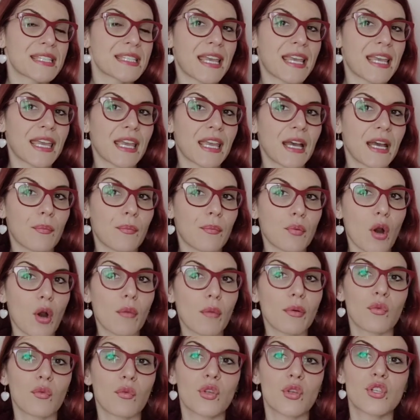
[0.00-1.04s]
say a
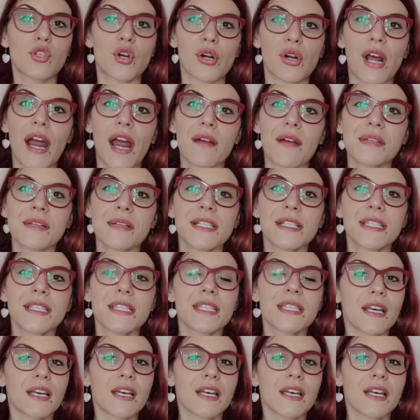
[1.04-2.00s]
problem with your garment,